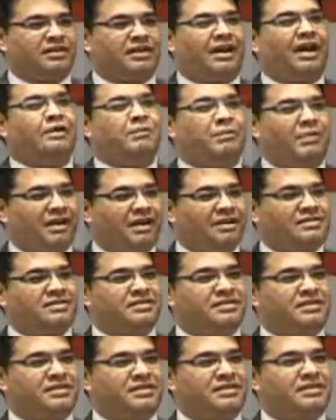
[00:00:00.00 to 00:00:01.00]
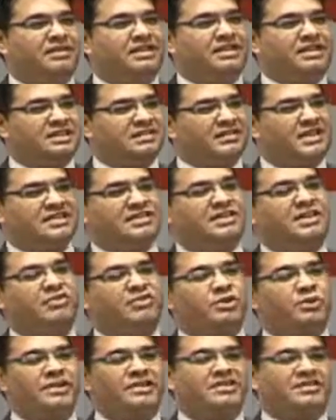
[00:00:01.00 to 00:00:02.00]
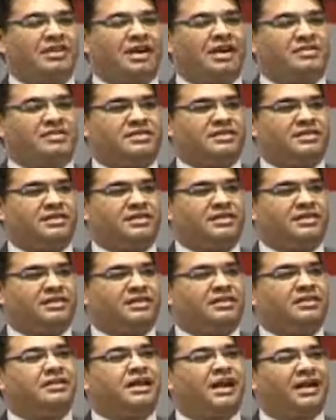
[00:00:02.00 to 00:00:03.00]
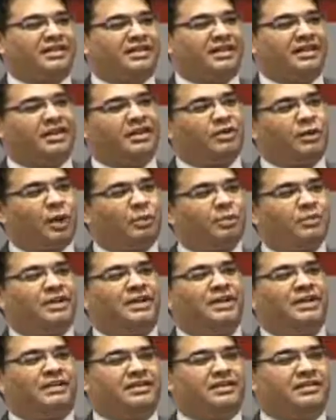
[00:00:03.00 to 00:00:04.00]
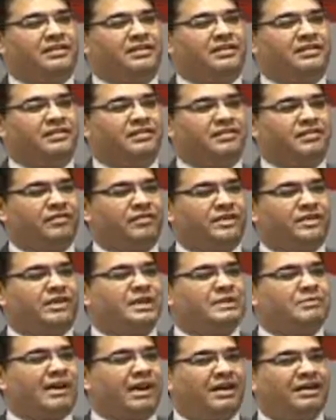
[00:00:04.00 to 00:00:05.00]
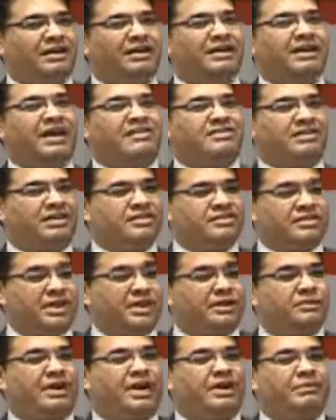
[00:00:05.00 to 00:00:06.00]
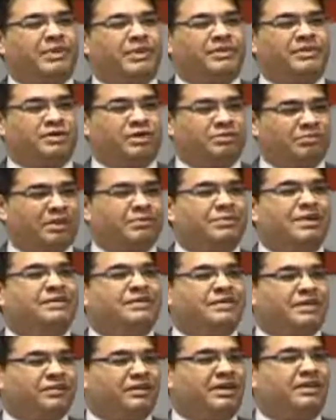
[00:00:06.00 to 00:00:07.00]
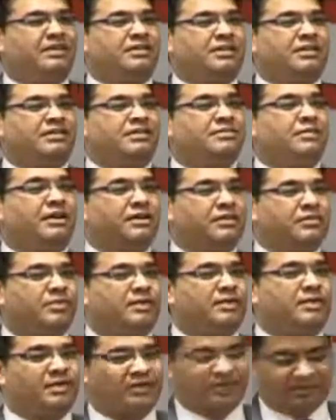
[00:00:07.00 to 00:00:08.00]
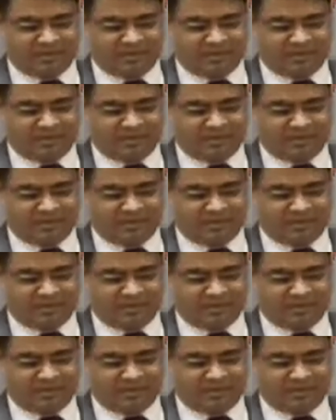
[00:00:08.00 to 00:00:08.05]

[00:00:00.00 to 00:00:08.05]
And plus, these devices have to be such that they can operate with the demanding and challenging environments of public safety and disaster management.